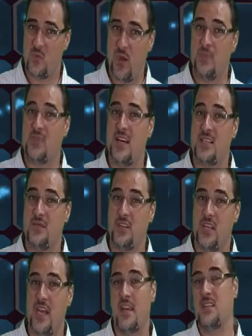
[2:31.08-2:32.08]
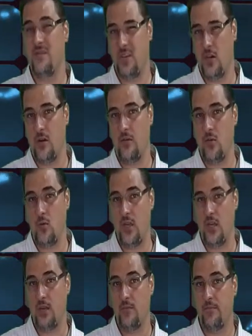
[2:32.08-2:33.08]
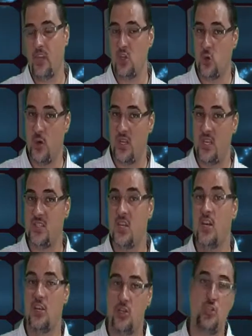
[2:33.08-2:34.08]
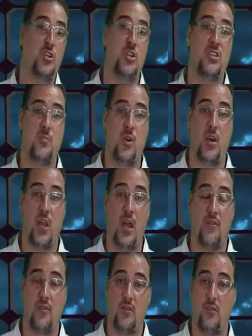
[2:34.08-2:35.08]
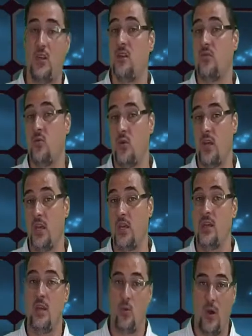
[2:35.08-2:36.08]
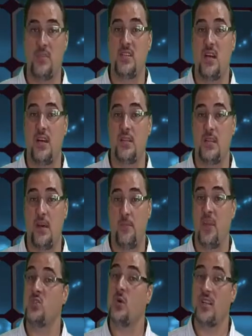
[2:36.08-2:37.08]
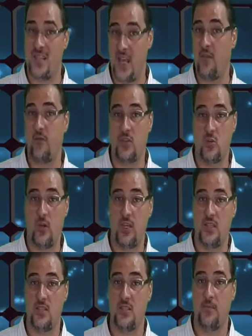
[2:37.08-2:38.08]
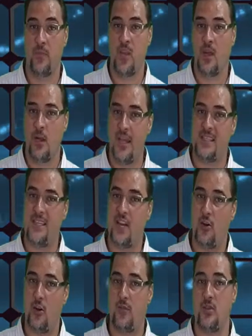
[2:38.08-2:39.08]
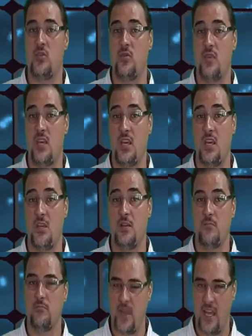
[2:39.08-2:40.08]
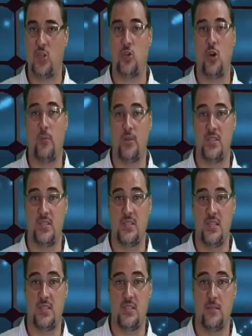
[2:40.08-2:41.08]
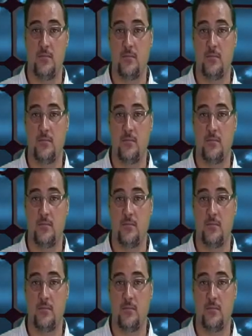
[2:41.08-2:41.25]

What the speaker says: website of the day is video of the week. Enjoy these. You do need to be online for the video of the week website, as well as the IFRS quickies. Let's head on over to the edit your competencies.